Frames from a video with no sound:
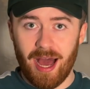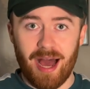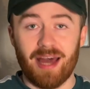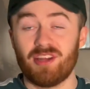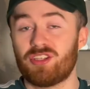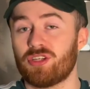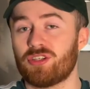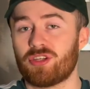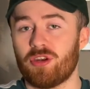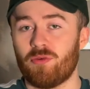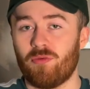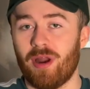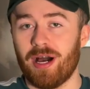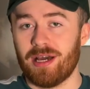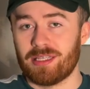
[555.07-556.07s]
and it's just going to
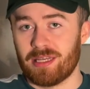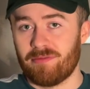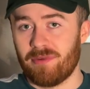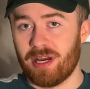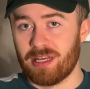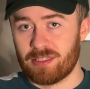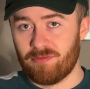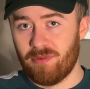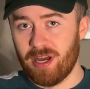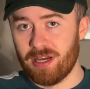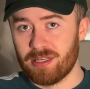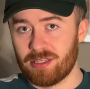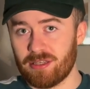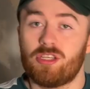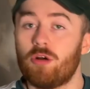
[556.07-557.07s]
rise and rise and
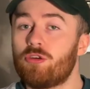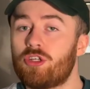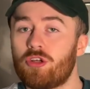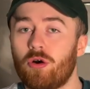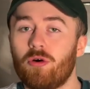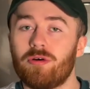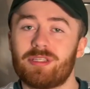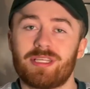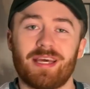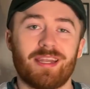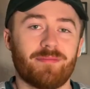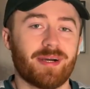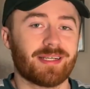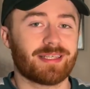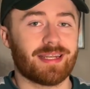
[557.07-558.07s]
rise. So shorter
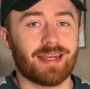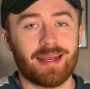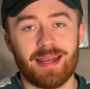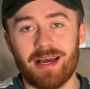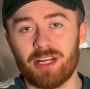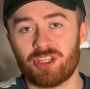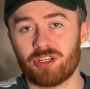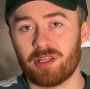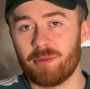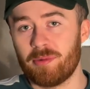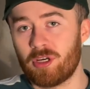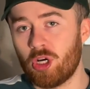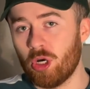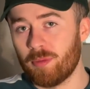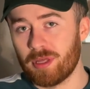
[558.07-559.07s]
centre-backs are naturally
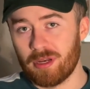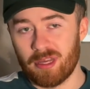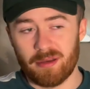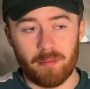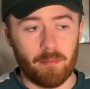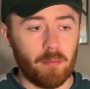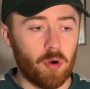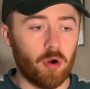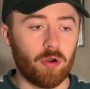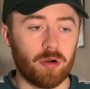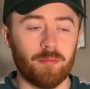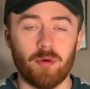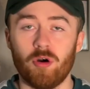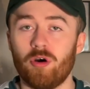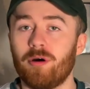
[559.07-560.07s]
becoming more
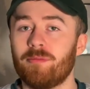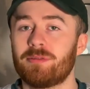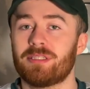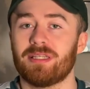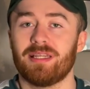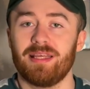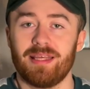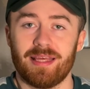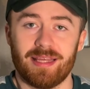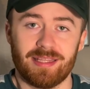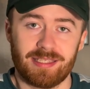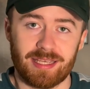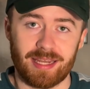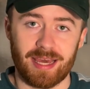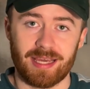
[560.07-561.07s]
and more obsolete in
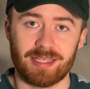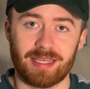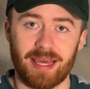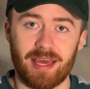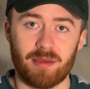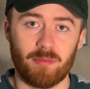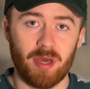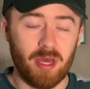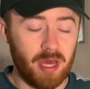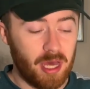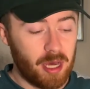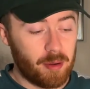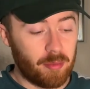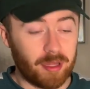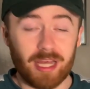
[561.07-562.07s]
today's game.
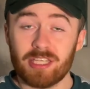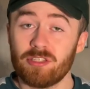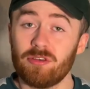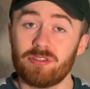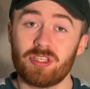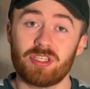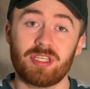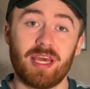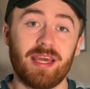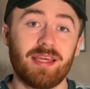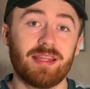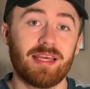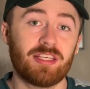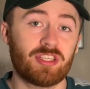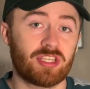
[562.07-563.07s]
but that's not to say
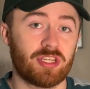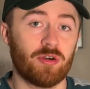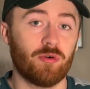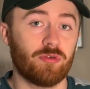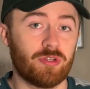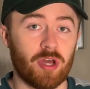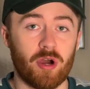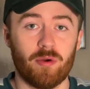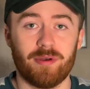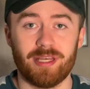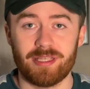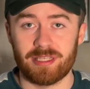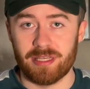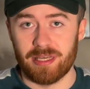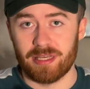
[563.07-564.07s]
they still don't
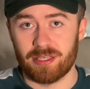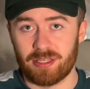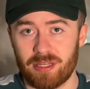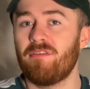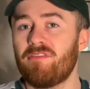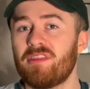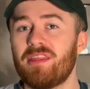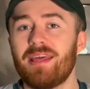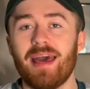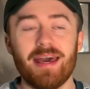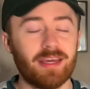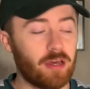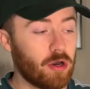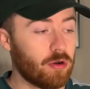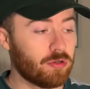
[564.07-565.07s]
exist. And I think the
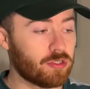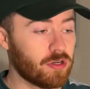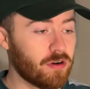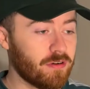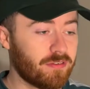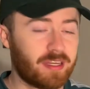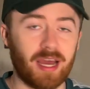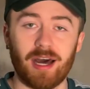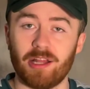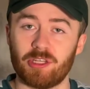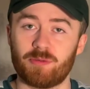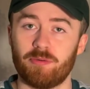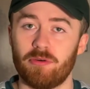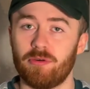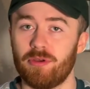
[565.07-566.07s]
echoes of
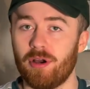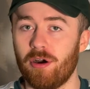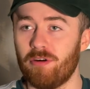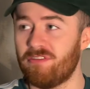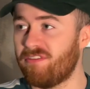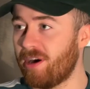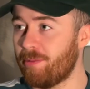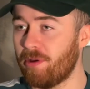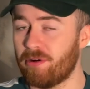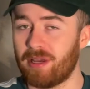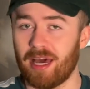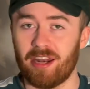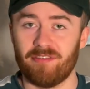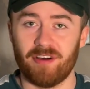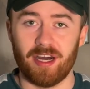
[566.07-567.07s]
Carles Puyol, Fabio
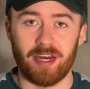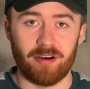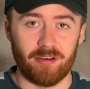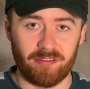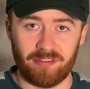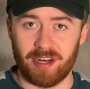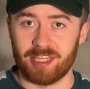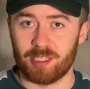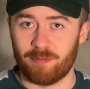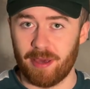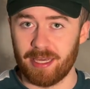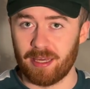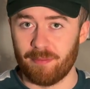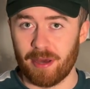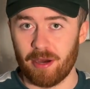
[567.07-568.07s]
Cannavaro, Franz
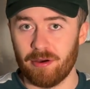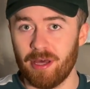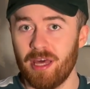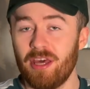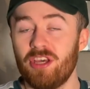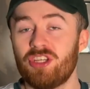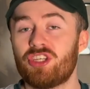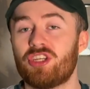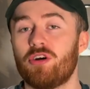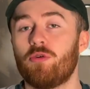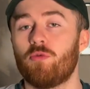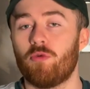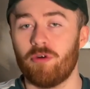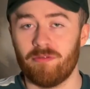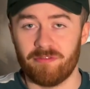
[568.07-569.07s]
Beckenbauer
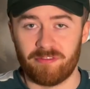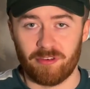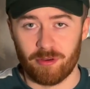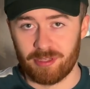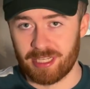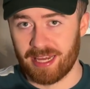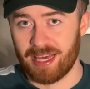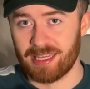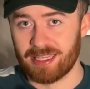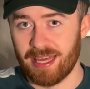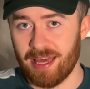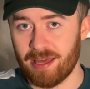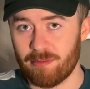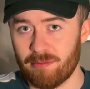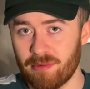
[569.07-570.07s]
still run through today's
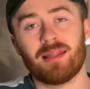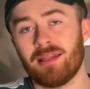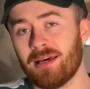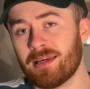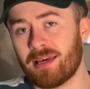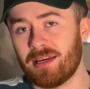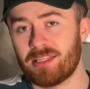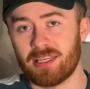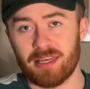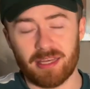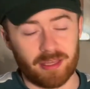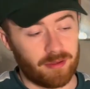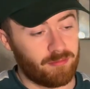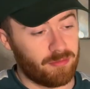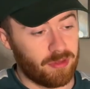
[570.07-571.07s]
game. And like I
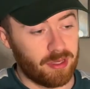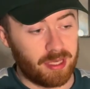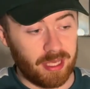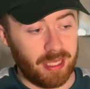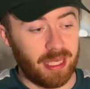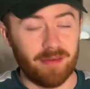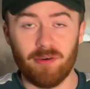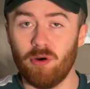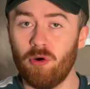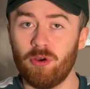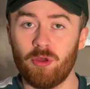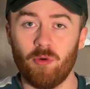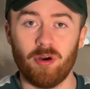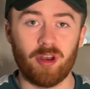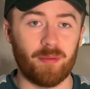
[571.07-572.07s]
say, you can give it all
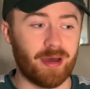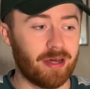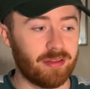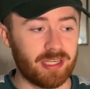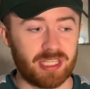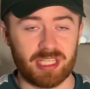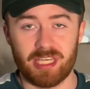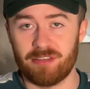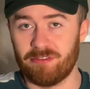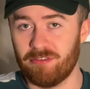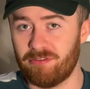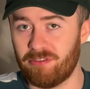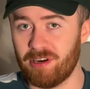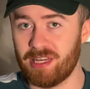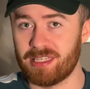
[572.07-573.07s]
you want about these
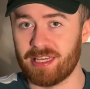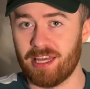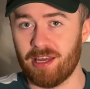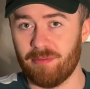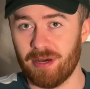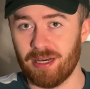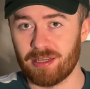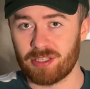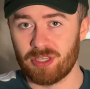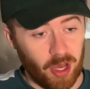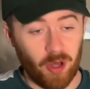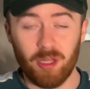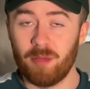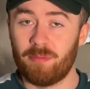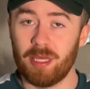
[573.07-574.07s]
6'3" centre-backs. The
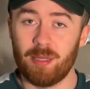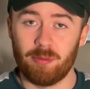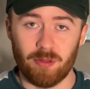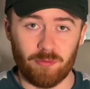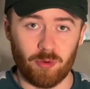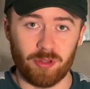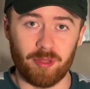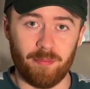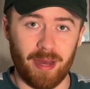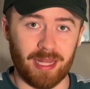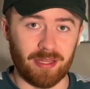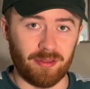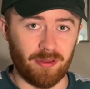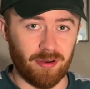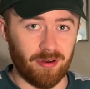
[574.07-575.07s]
only people who've won the
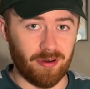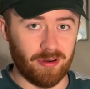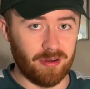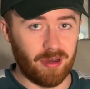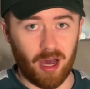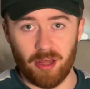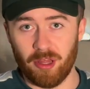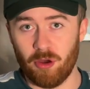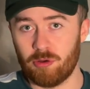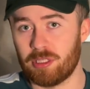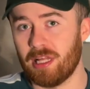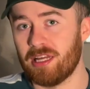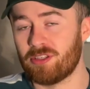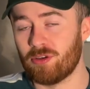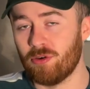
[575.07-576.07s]
Ballon d'Or are those
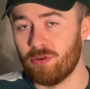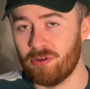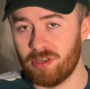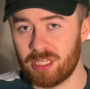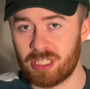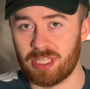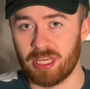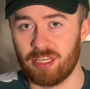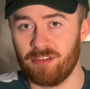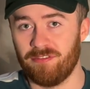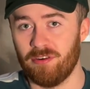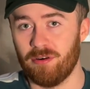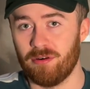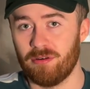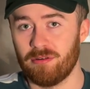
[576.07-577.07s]
lads under 6
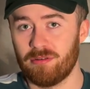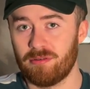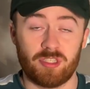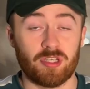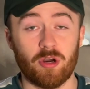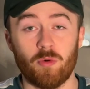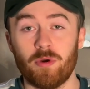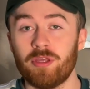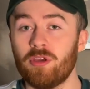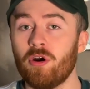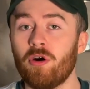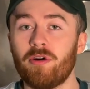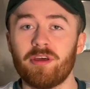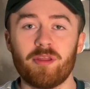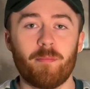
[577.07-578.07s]
foot. So when
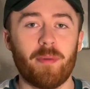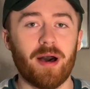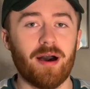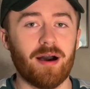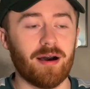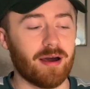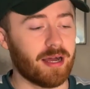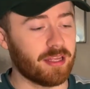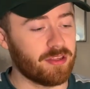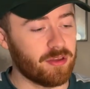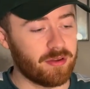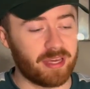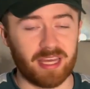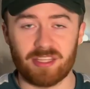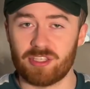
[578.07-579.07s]
you're at the bar and
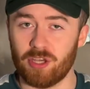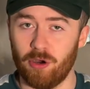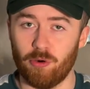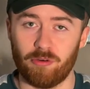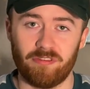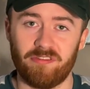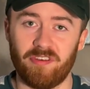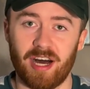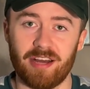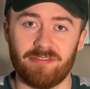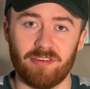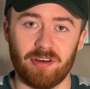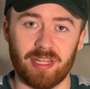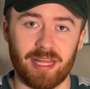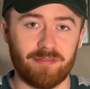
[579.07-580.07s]
you get told
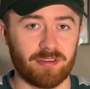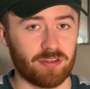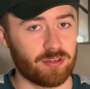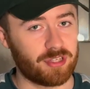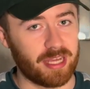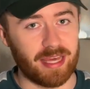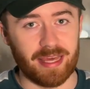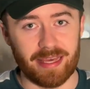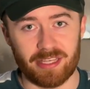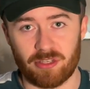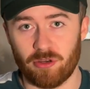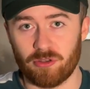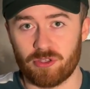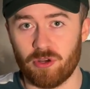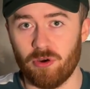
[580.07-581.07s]
5'11" just is
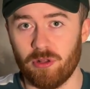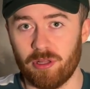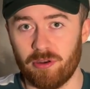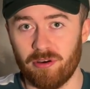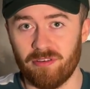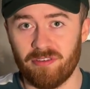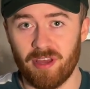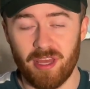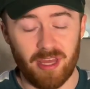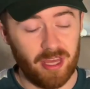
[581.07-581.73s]
not tall enough,